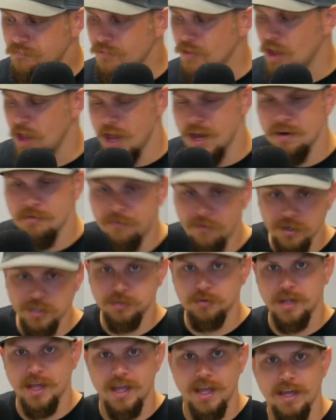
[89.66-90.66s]
And at first
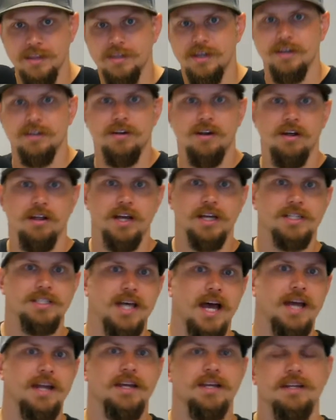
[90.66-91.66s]
when they get there, they're all
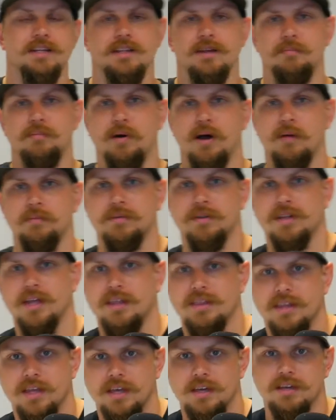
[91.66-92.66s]
excited and they're pumped and
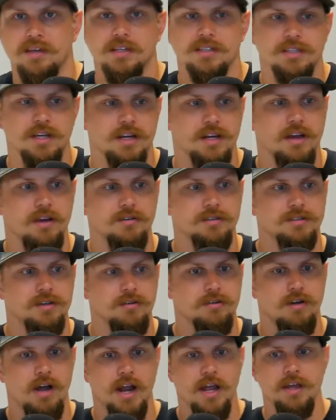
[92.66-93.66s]
they think it's going to go
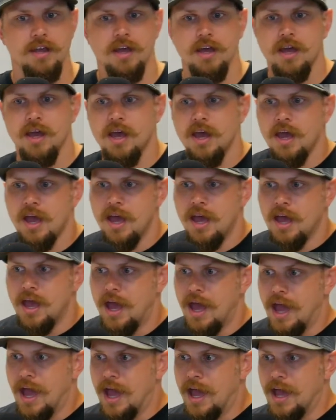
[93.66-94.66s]
so great.
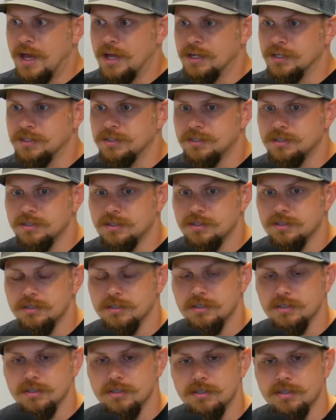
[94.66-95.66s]
And
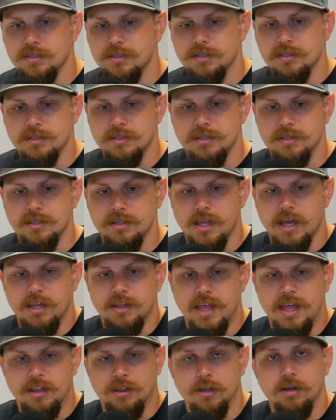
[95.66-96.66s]

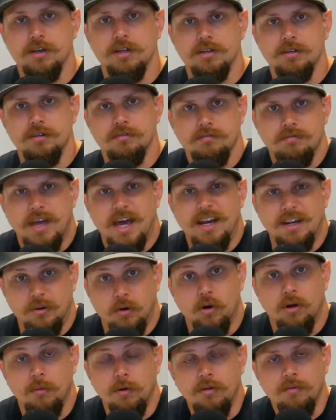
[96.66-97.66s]
they look kind of
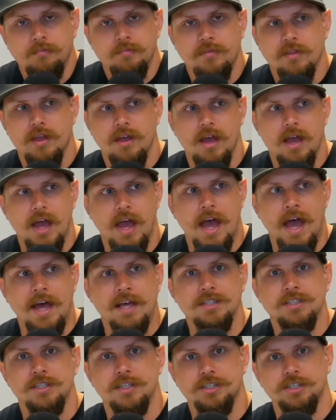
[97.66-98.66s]
normal.
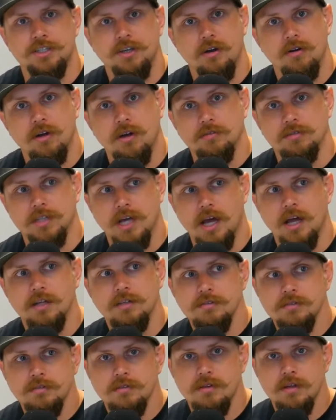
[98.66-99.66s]
As the show goes on,